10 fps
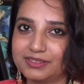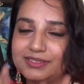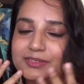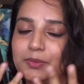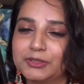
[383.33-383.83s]
There
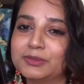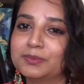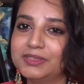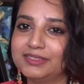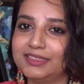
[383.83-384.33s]
is
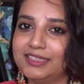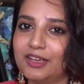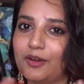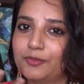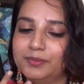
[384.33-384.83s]

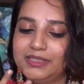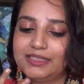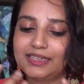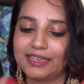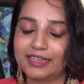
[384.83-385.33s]
possibility of
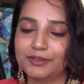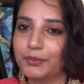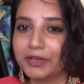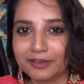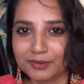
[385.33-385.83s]
me again
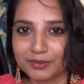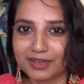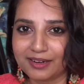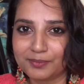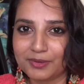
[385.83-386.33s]
going into an
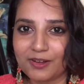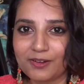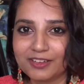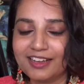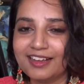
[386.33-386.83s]
art
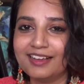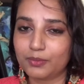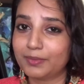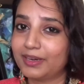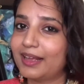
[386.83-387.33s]
block,
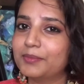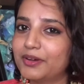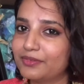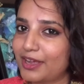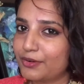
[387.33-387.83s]
but I'm
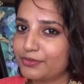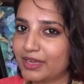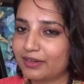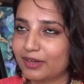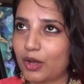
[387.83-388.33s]
aware of
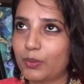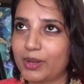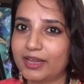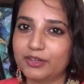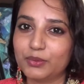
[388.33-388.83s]
that now
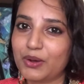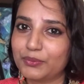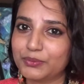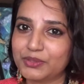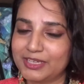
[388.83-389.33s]
and I know
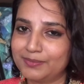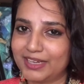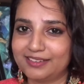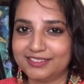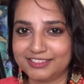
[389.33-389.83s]
how to keep
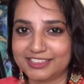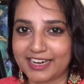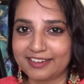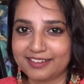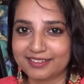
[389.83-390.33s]
that in
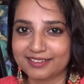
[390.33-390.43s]
check.